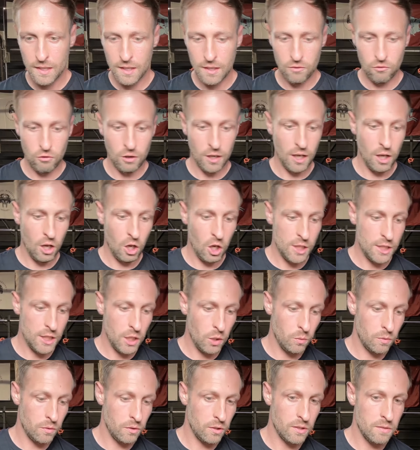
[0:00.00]
Right, I
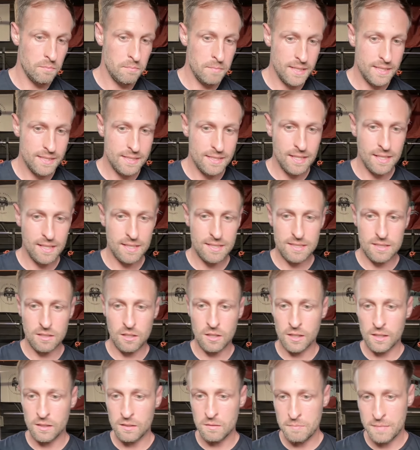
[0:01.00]
know I'm going to miss this,
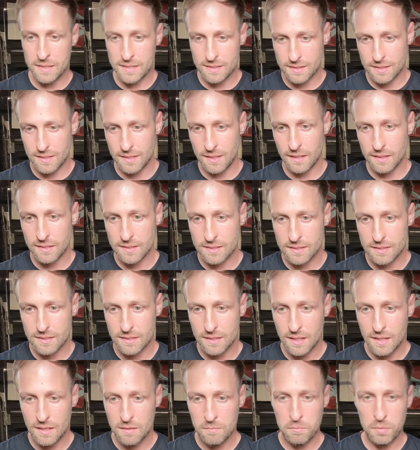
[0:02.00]
I'm going to miss this,
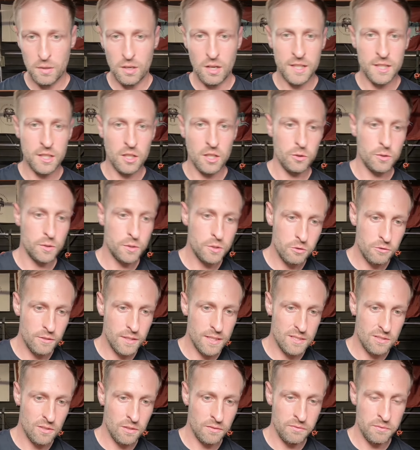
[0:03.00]
but I know the career
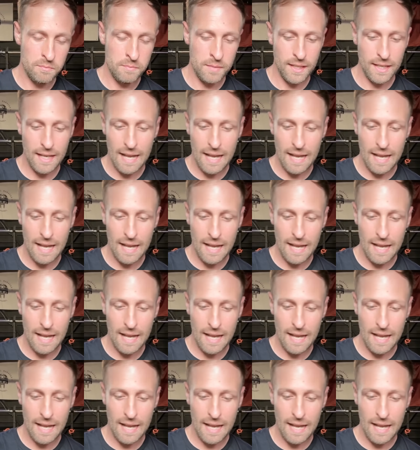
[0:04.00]
is not for me.